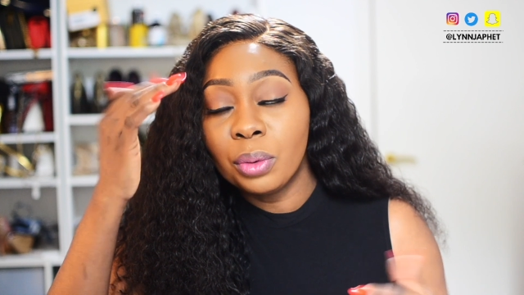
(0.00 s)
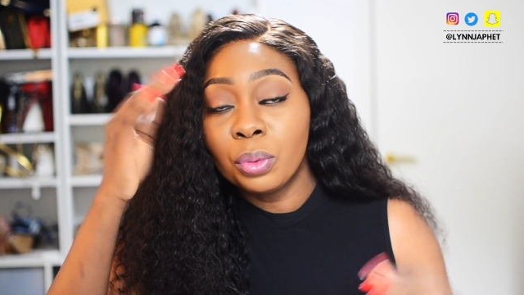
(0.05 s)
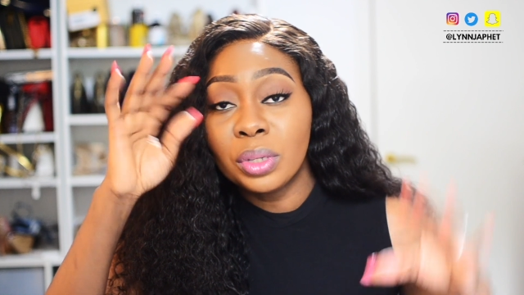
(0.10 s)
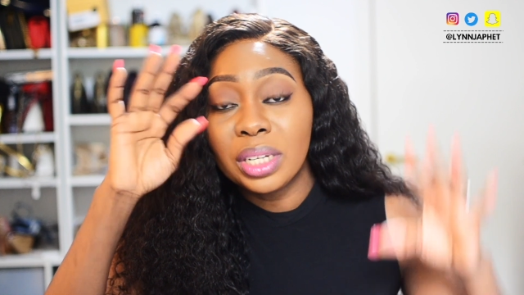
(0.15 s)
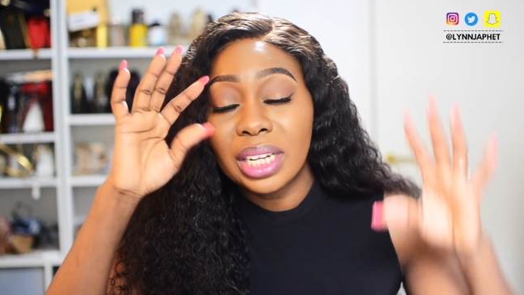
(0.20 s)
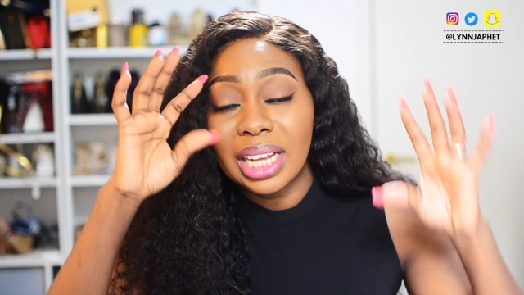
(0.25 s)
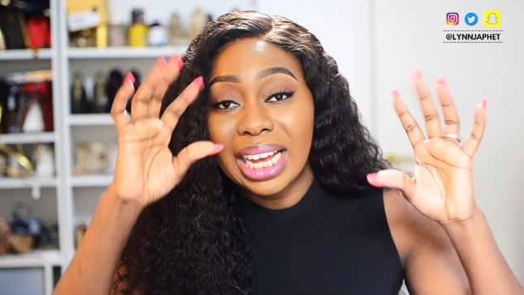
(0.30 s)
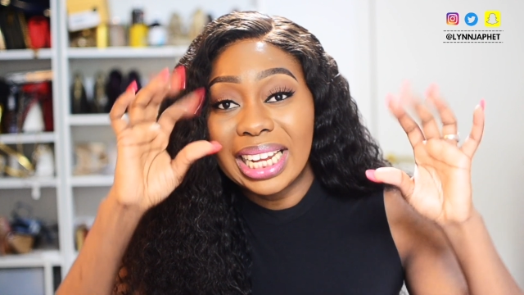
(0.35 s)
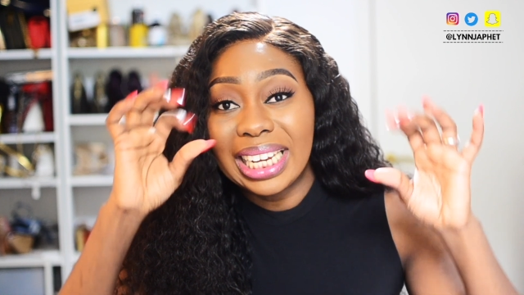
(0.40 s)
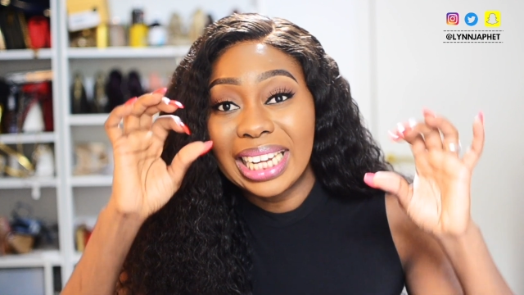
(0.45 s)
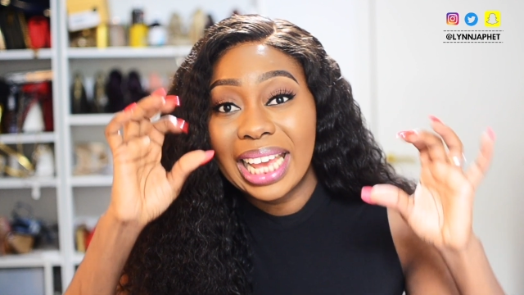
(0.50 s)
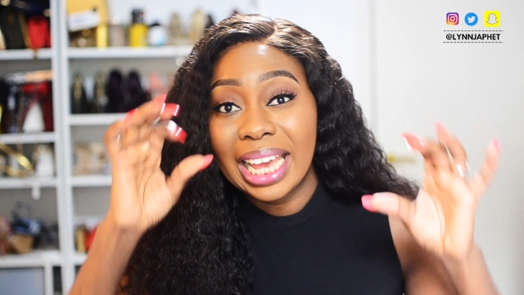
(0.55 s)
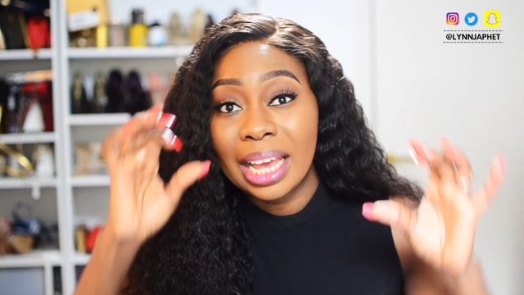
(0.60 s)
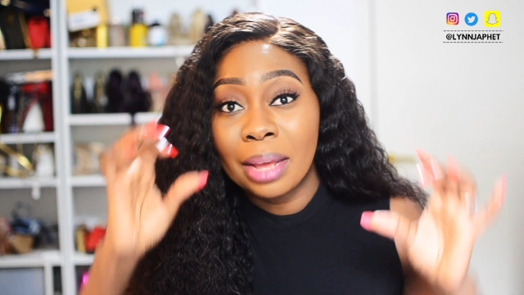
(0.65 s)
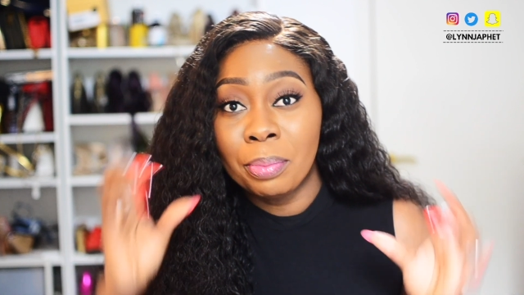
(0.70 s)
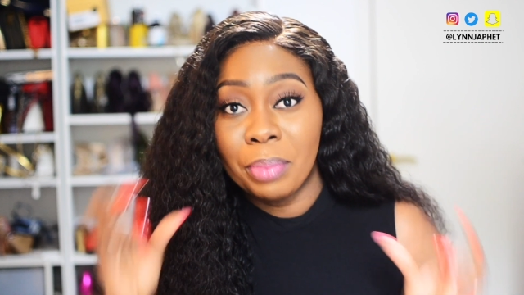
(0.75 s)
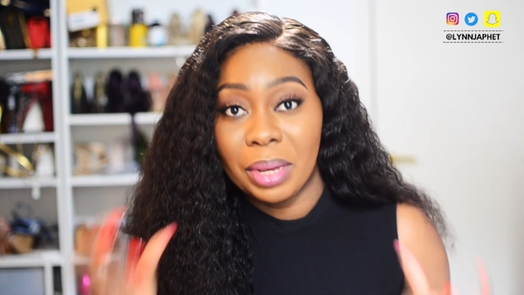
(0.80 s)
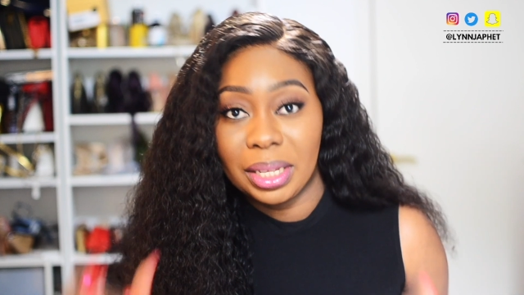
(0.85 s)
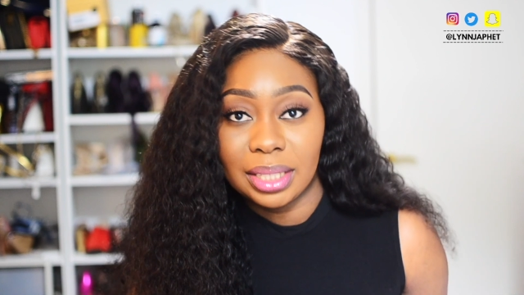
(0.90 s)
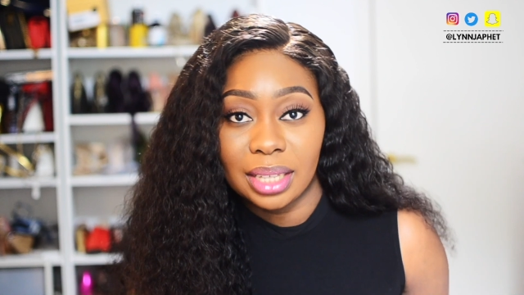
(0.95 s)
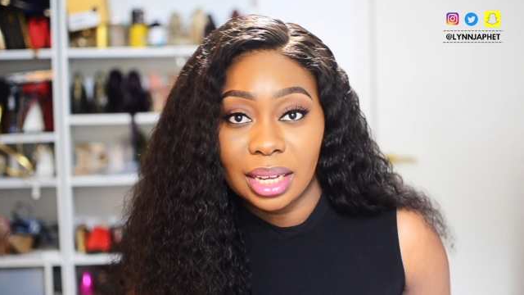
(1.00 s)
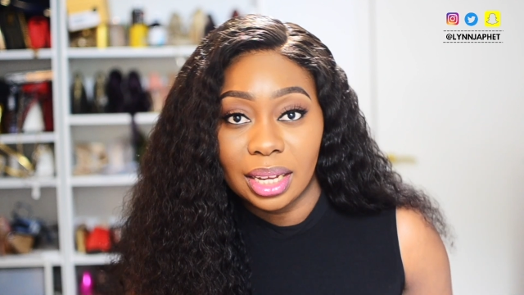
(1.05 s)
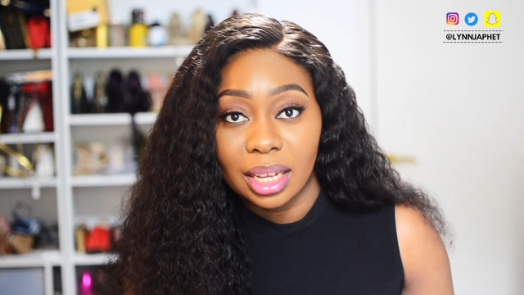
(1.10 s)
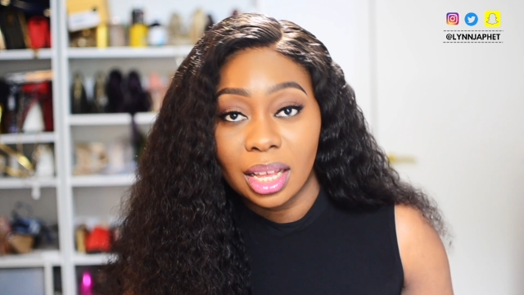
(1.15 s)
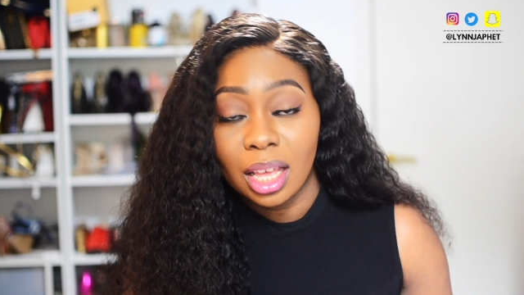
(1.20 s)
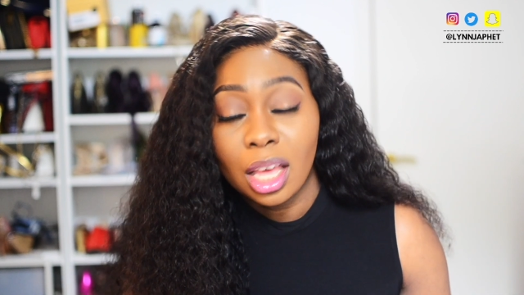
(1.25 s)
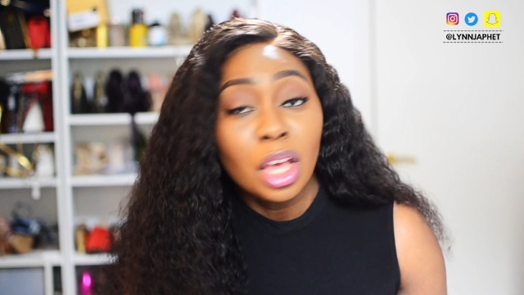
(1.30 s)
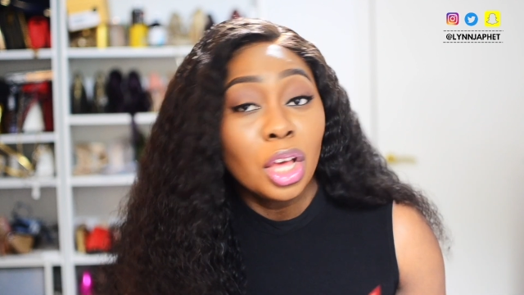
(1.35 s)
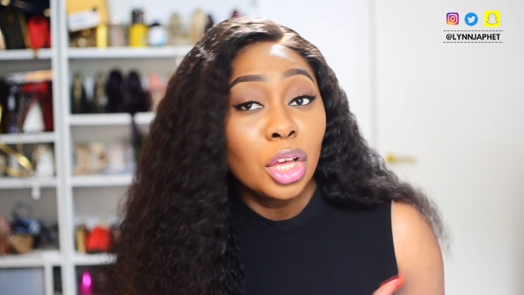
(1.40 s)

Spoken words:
would adhere better.